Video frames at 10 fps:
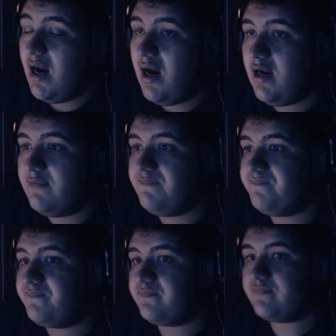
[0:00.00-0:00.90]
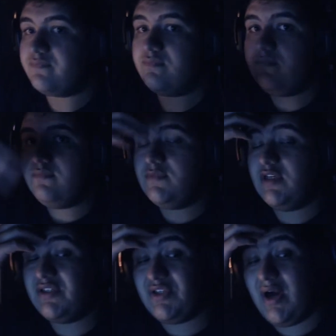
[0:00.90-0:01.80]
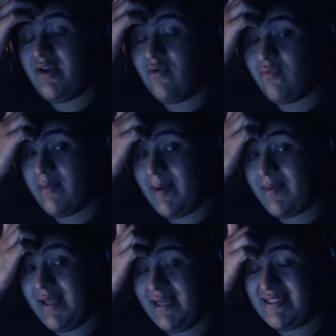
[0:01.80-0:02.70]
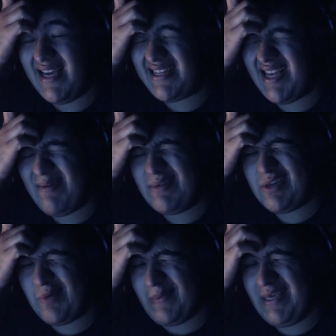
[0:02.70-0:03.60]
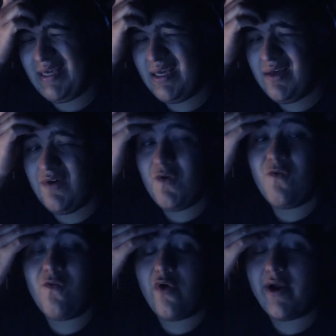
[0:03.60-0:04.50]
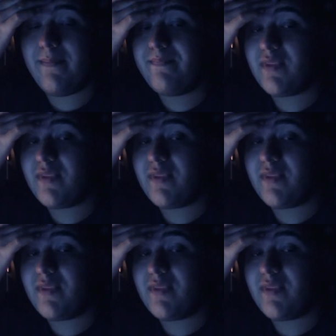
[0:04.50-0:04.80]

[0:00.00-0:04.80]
But so I don't remember the exact MSRP for it,